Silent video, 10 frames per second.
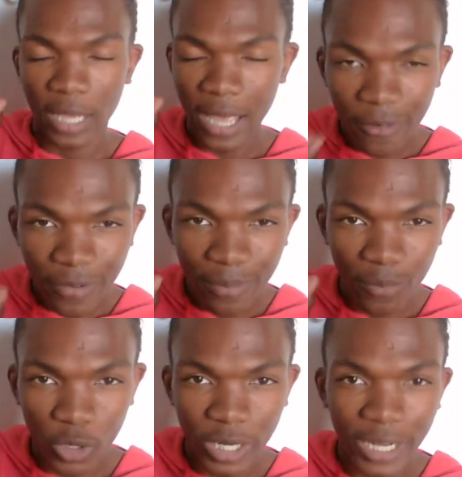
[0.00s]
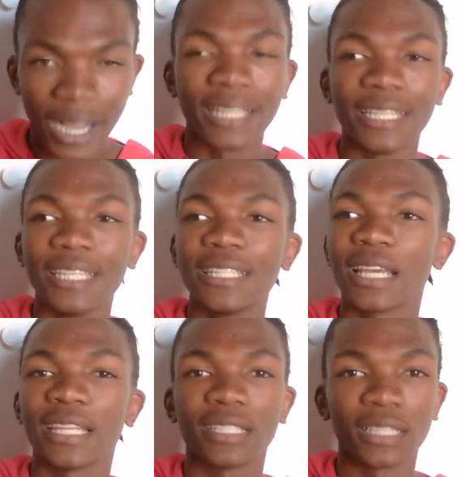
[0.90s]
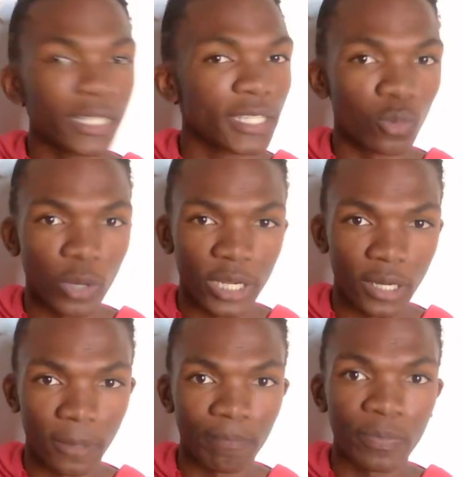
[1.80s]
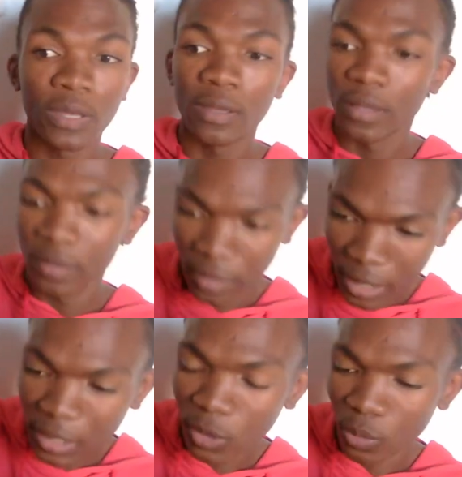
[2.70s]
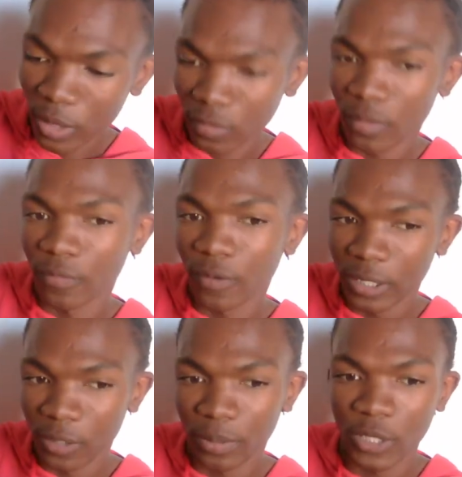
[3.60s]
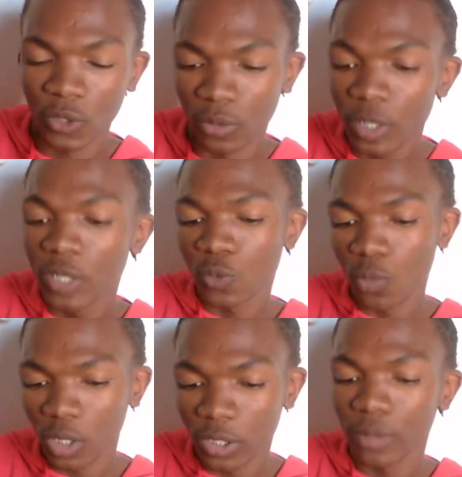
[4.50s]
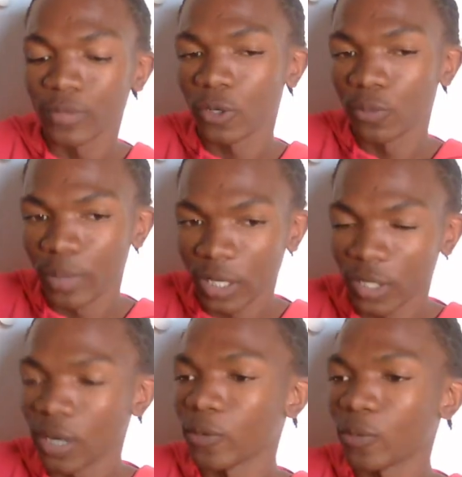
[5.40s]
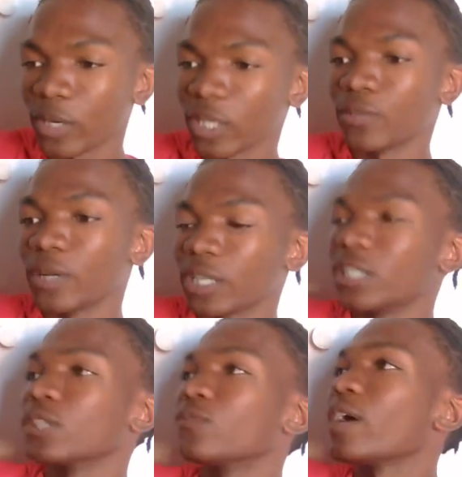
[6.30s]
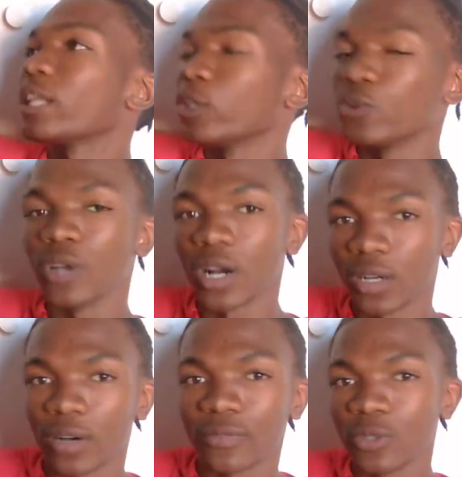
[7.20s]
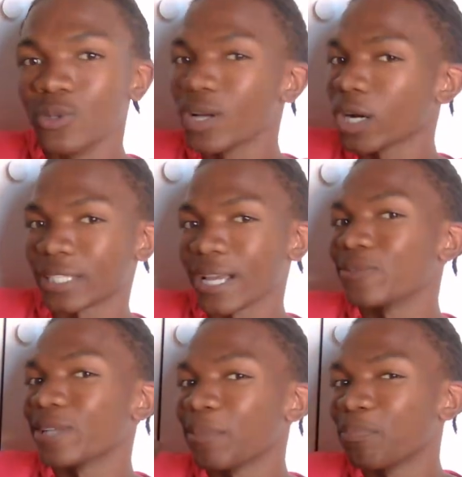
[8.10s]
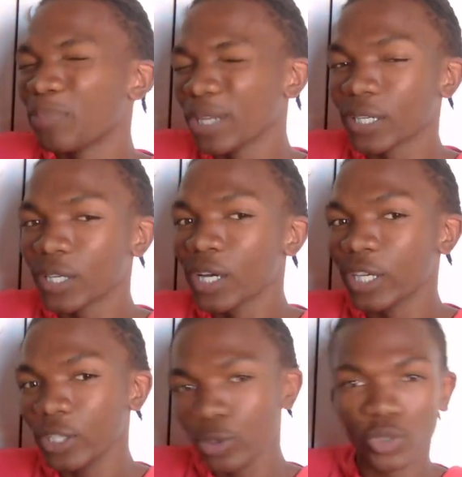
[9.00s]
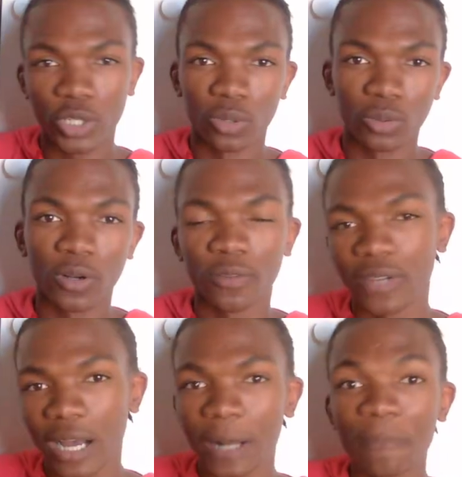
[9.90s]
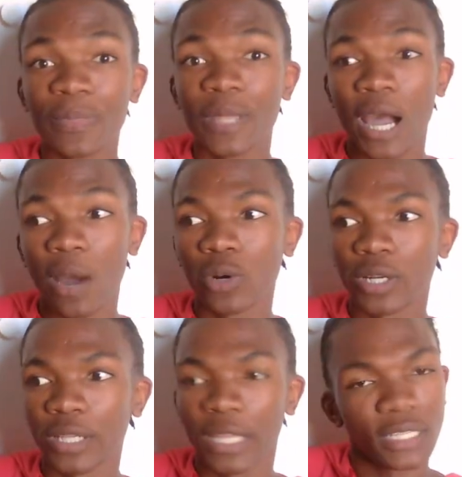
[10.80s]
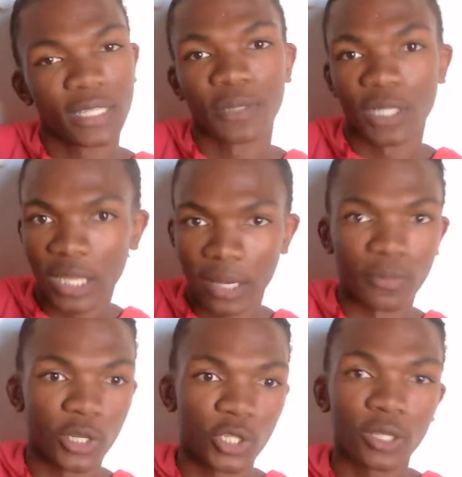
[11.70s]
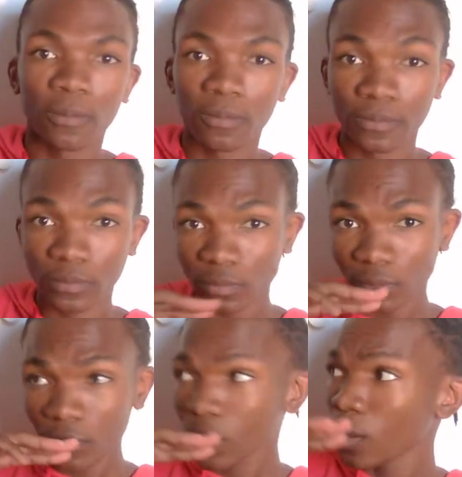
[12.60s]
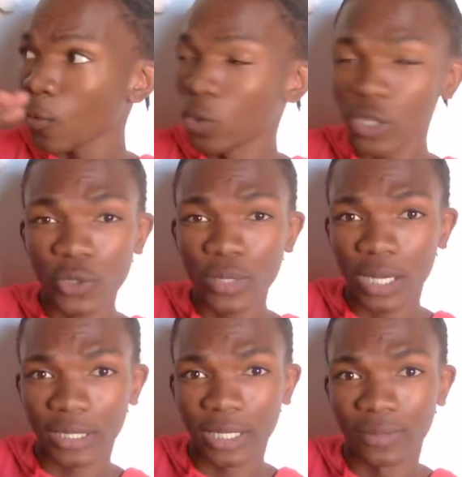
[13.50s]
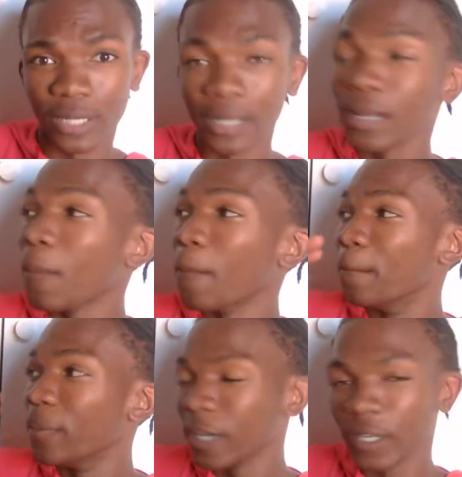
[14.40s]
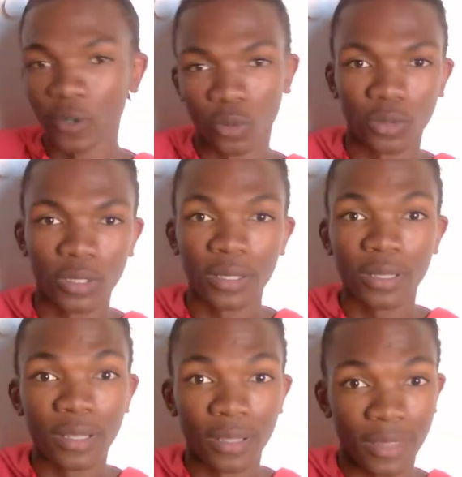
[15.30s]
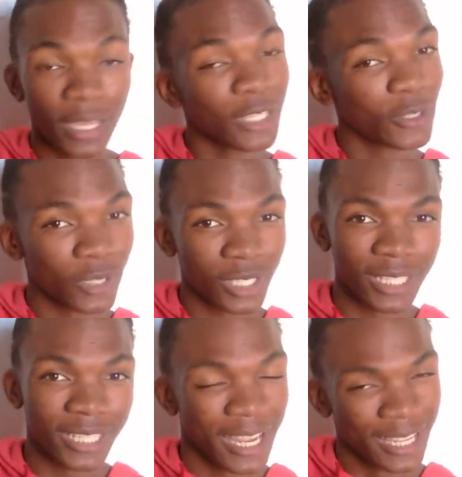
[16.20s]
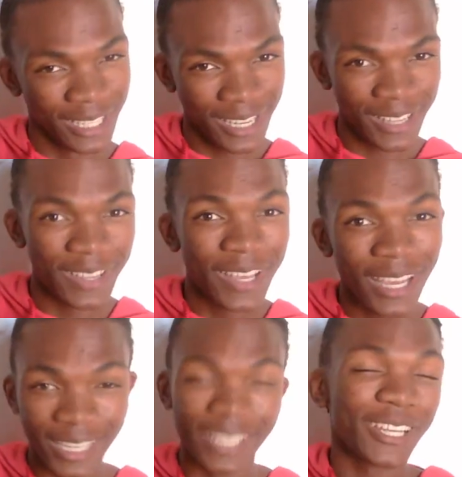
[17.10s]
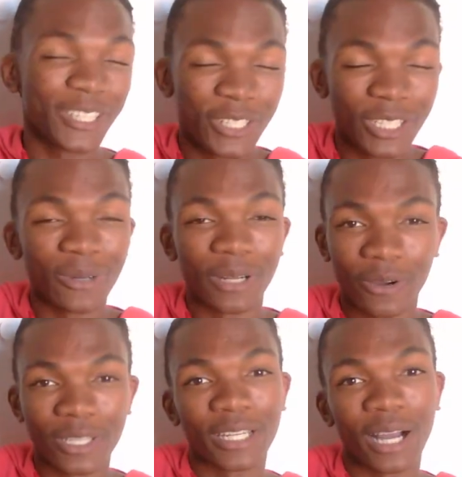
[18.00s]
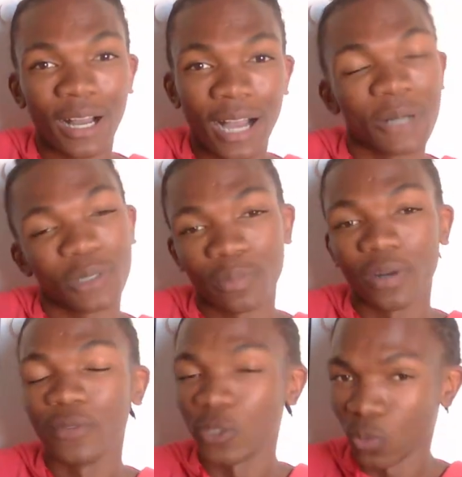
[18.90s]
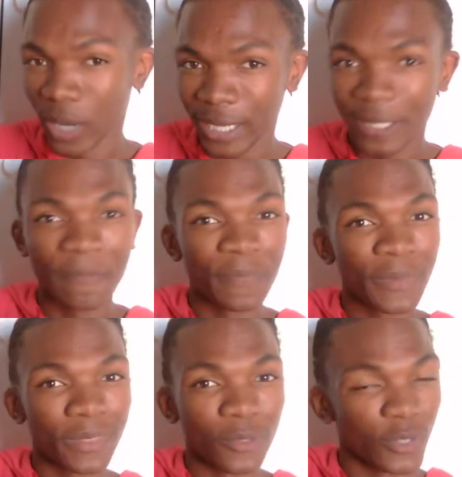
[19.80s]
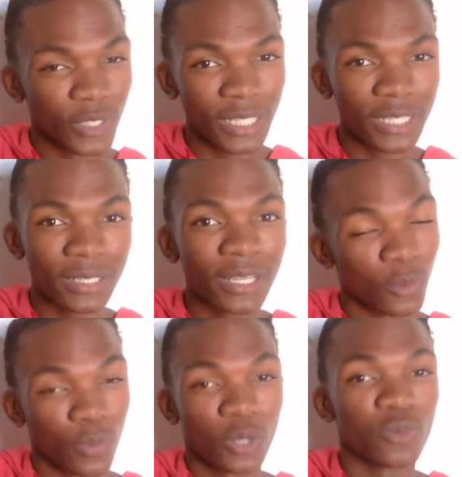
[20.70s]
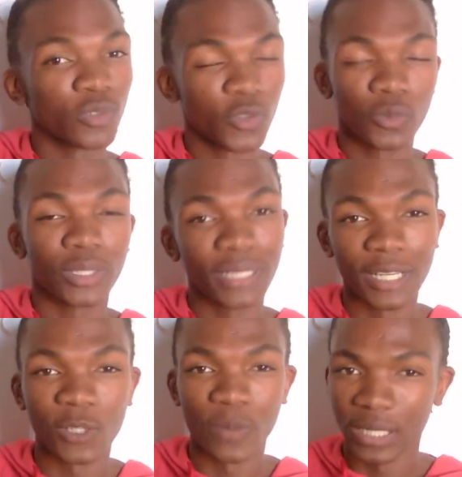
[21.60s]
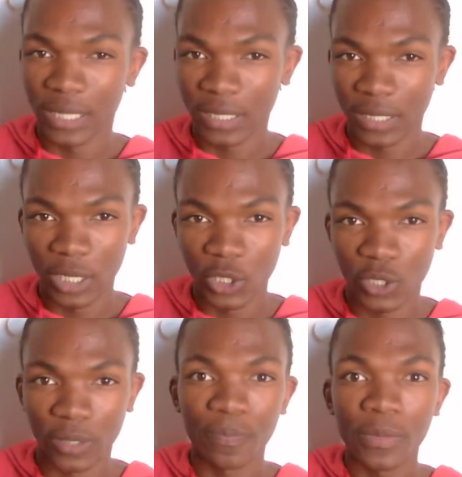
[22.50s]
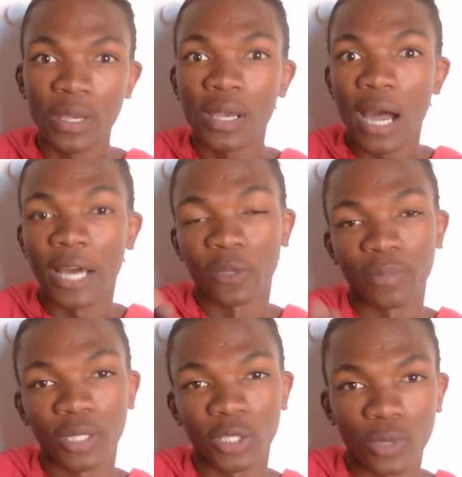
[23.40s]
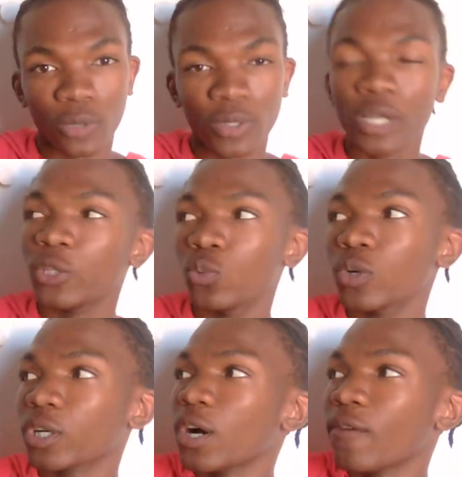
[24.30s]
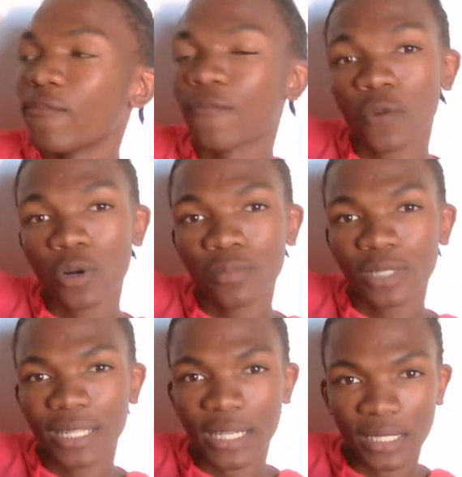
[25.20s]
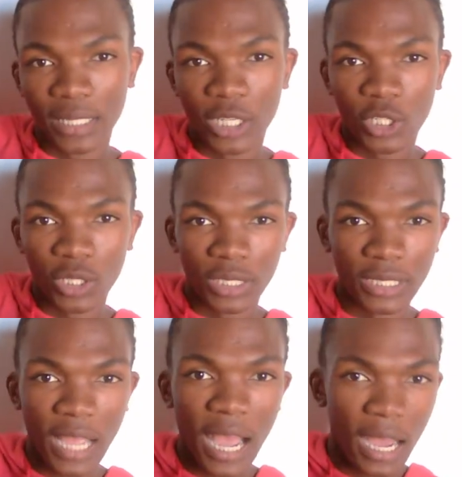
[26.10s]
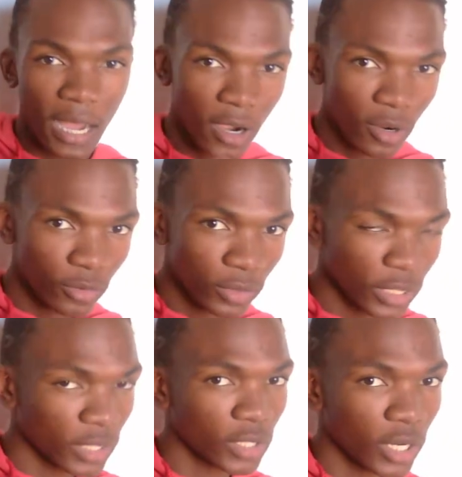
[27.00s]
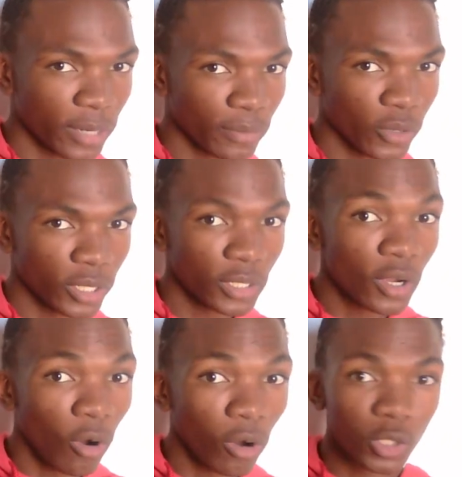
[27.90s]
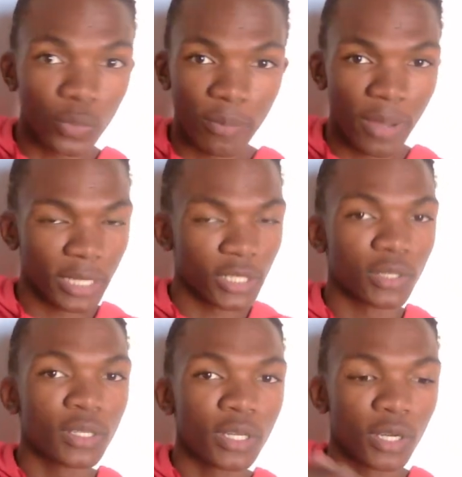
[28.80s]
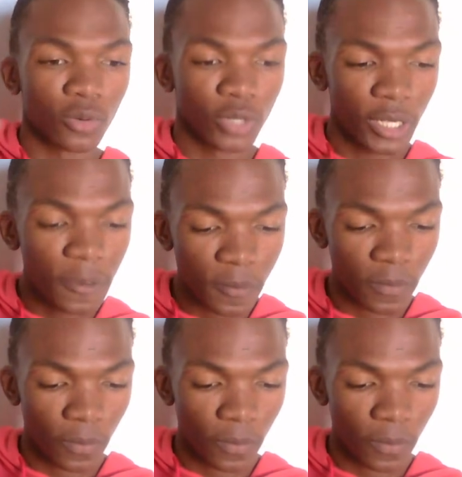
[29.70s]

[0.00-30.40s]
Every morning I need to at least wake up. Then the rest of them fall into place, small domino, bigger until finally you knock down that big, huge goal of, nah, I want to get accepted to Cambridge. Once you knock down that big goal, then you'll see that then you actually know that, okay, now How to Above was right. The routine, the road truly does make the destination. How do you build the road? You work from the destination down to the starting point, all the way back to, okay,